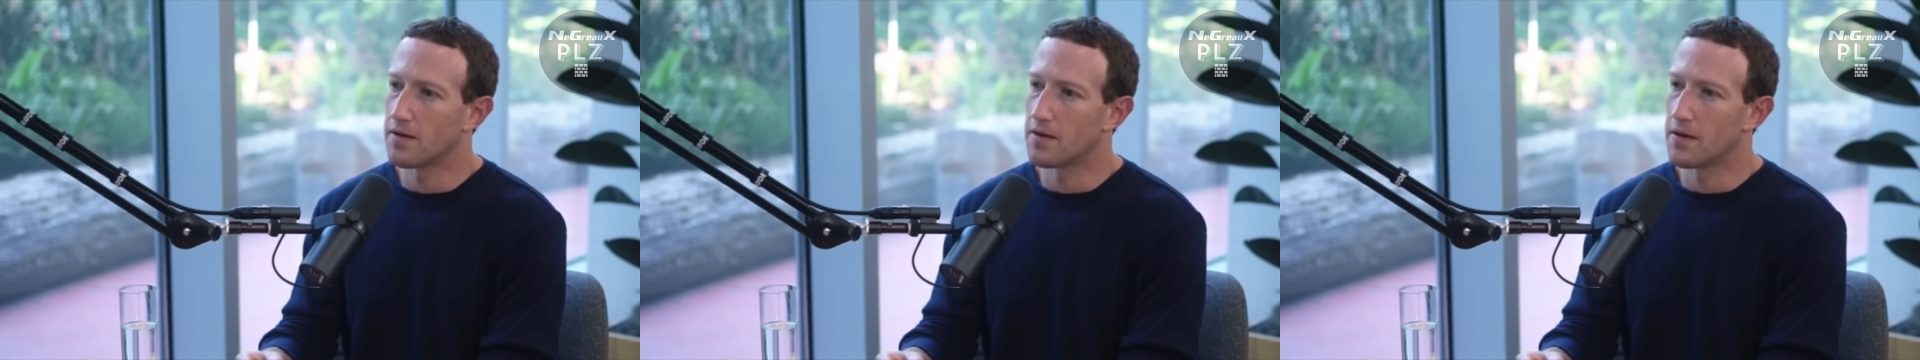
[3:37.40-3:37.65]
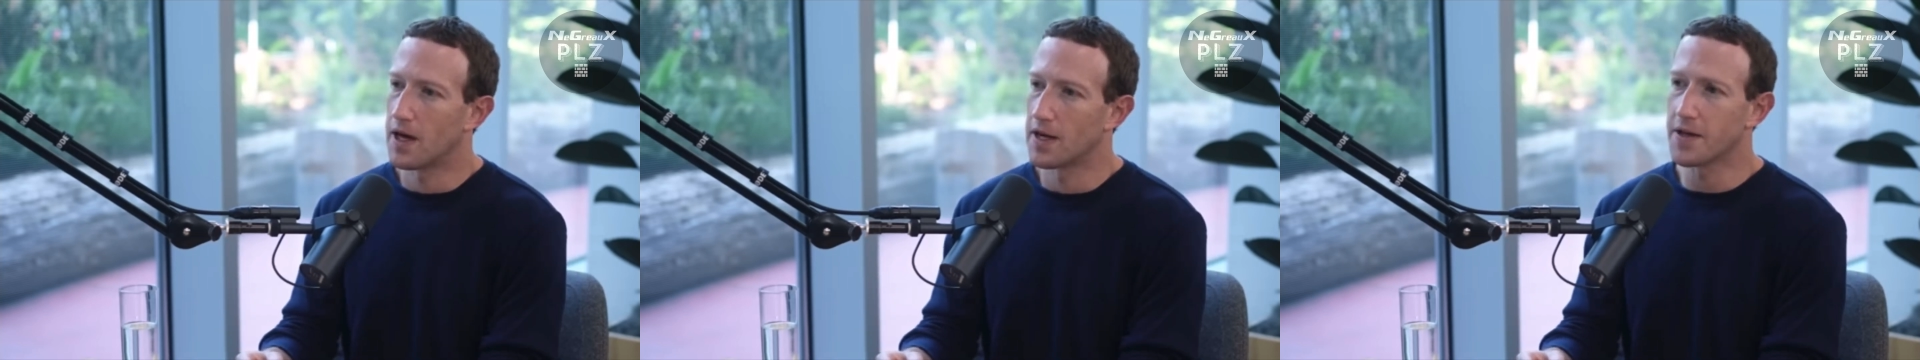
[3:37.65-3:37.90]

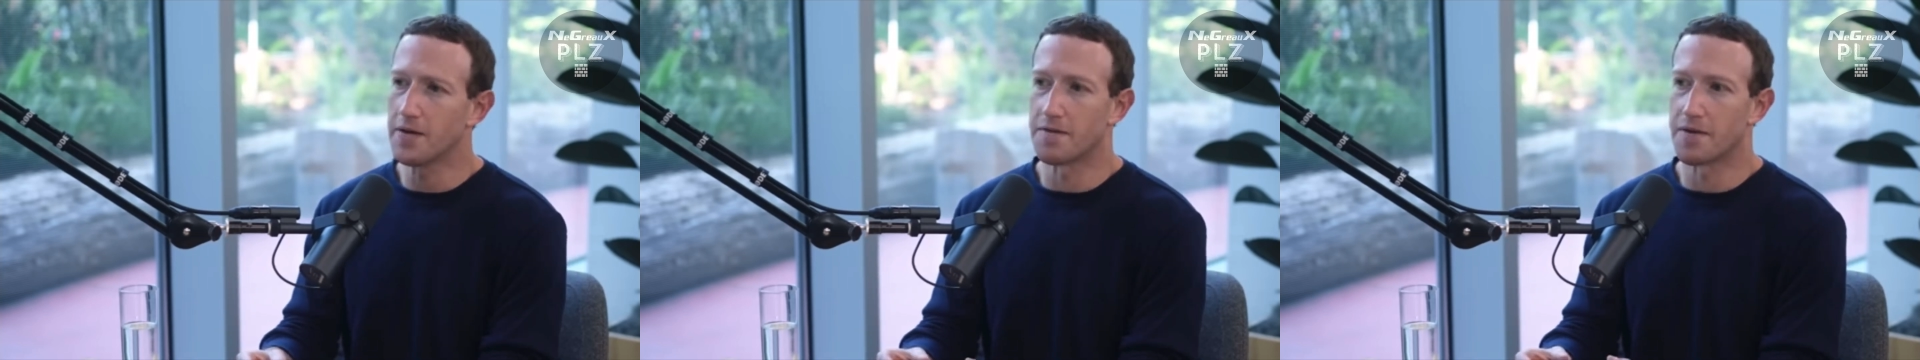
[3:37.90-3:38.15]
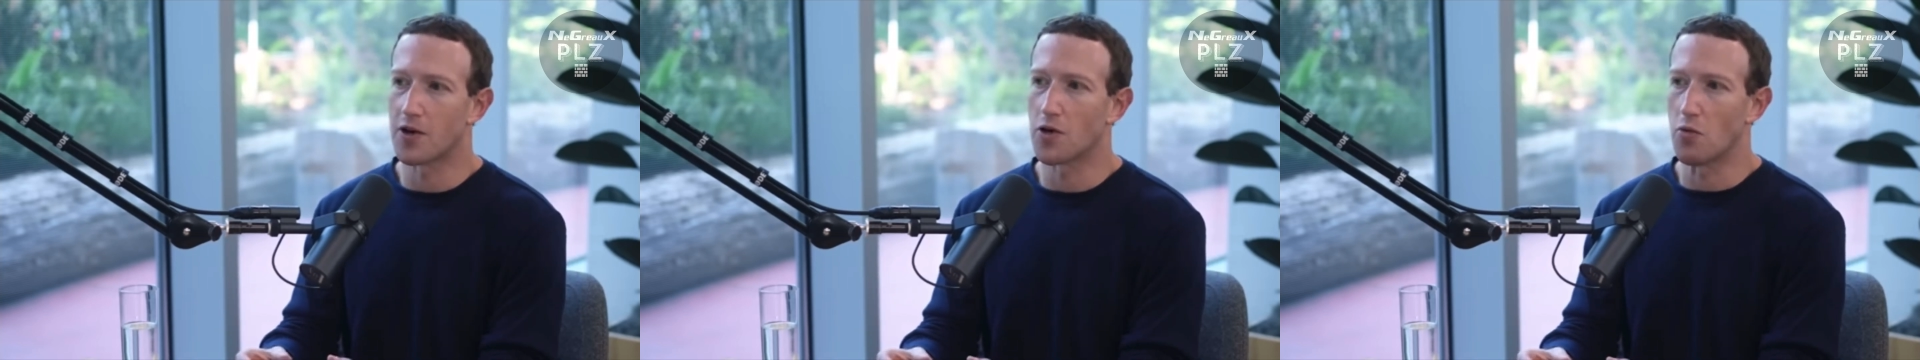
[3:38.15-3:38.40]
I think it
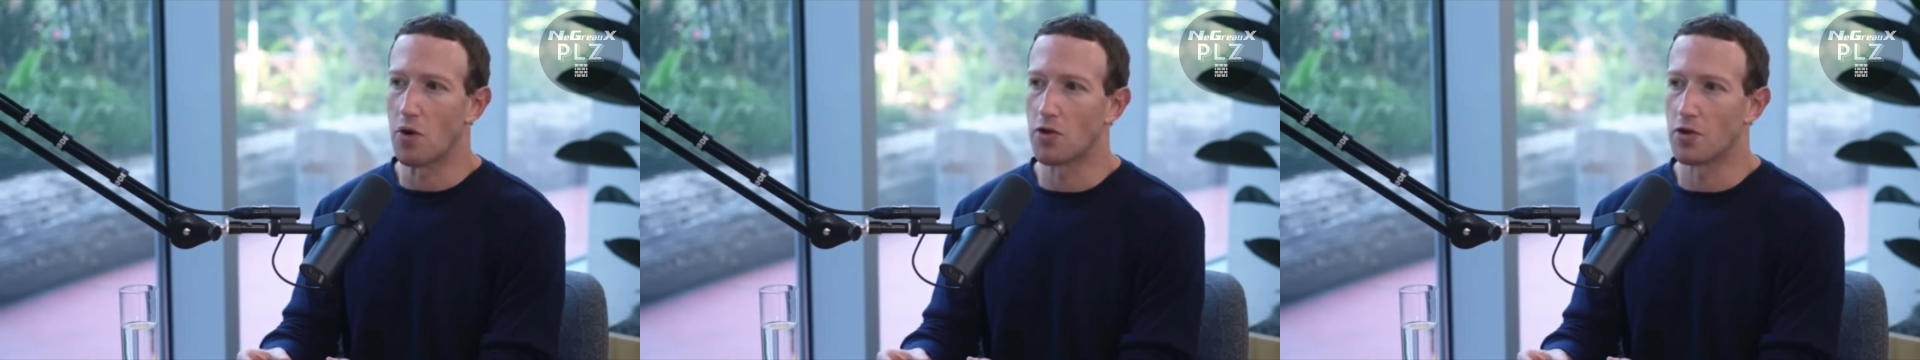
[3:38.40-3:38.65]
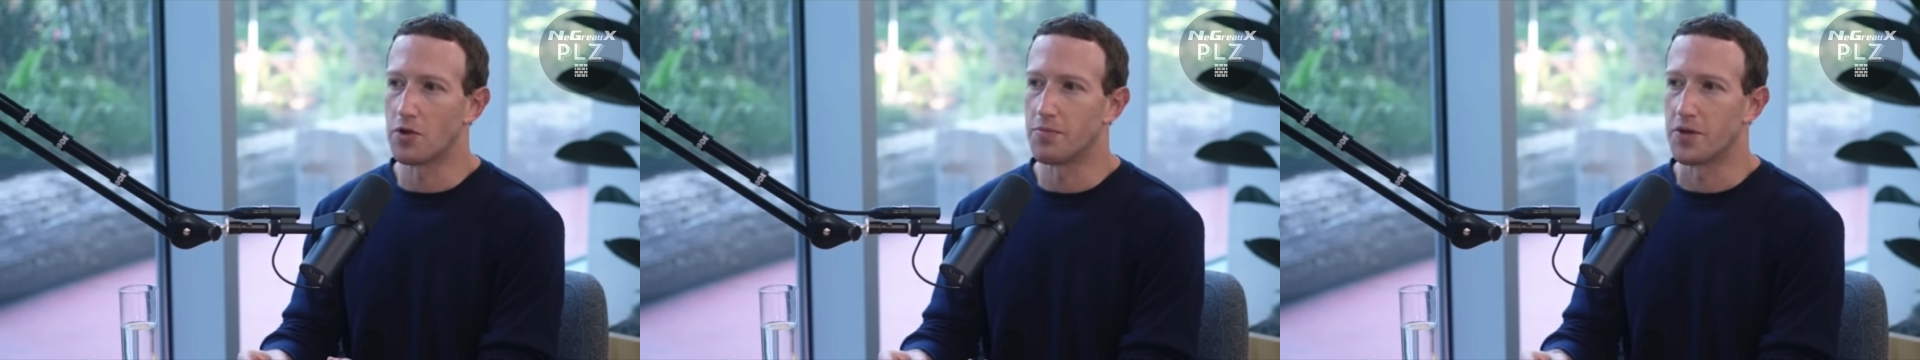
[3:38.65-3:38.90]
very well
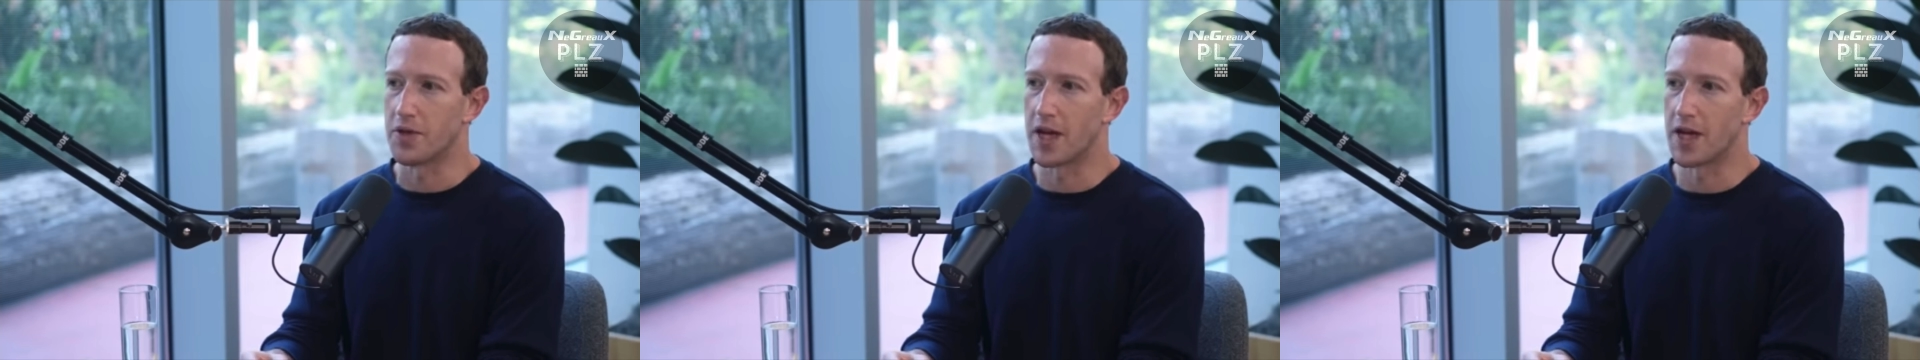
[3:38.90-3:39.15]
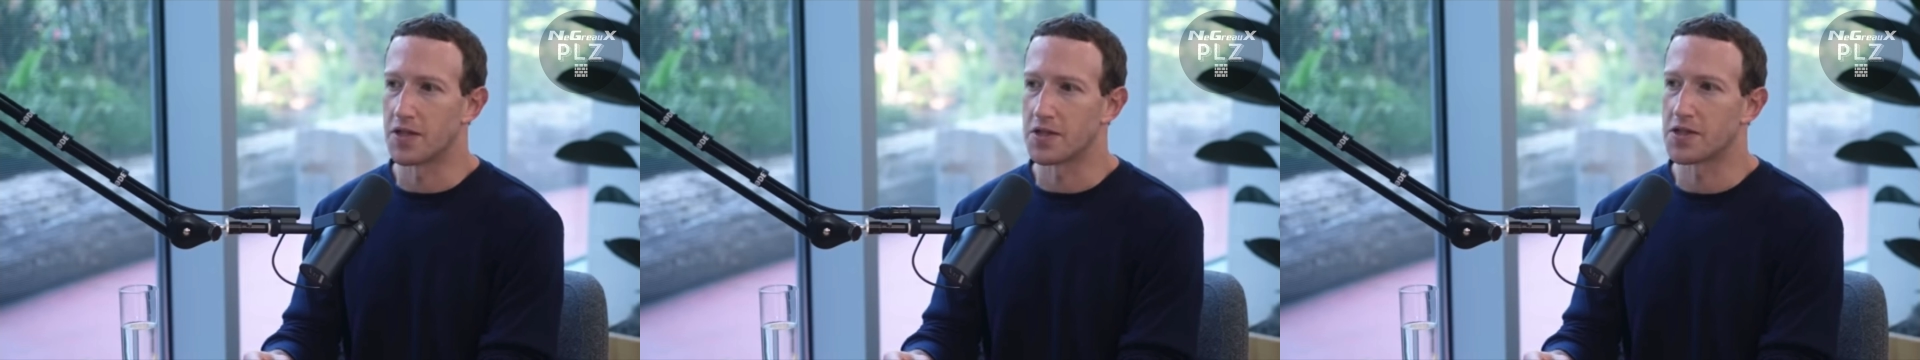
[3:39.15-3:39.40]
could be the
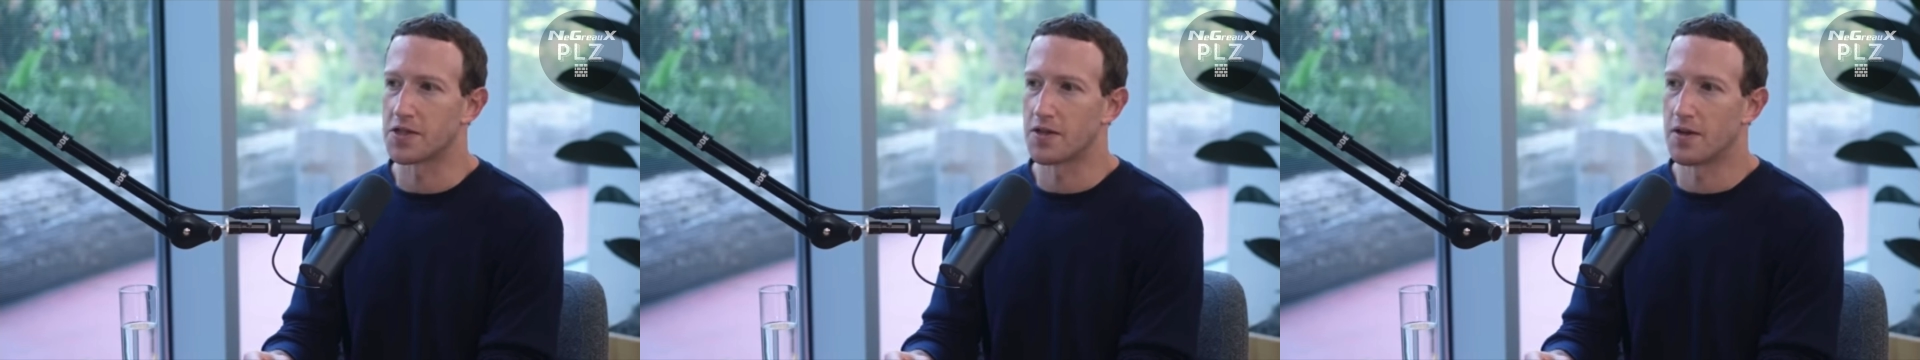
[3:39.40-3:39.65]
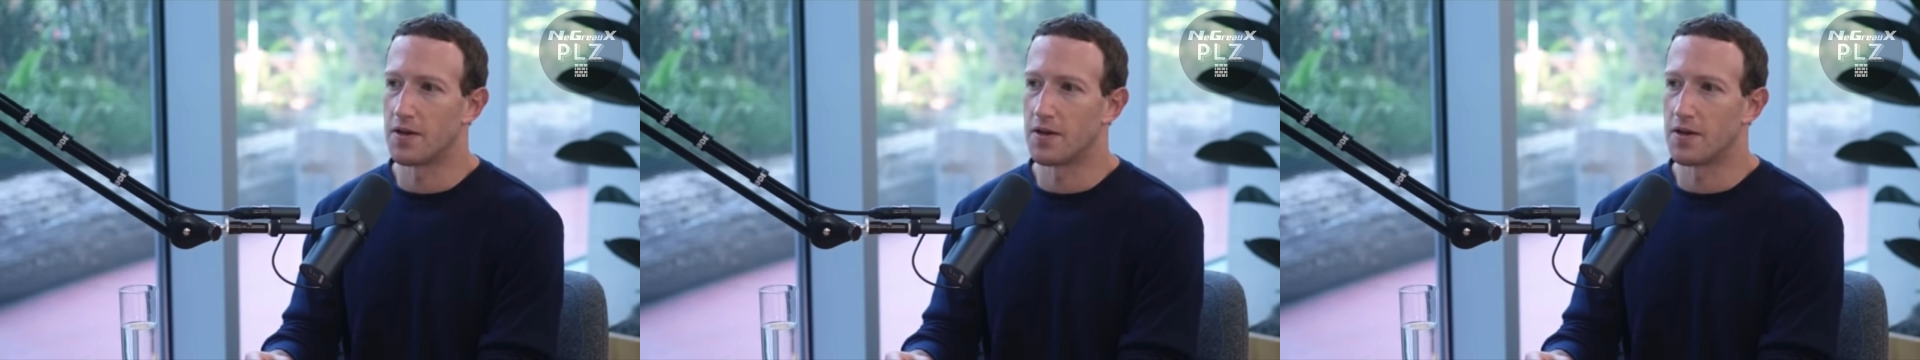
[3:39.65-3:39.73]
case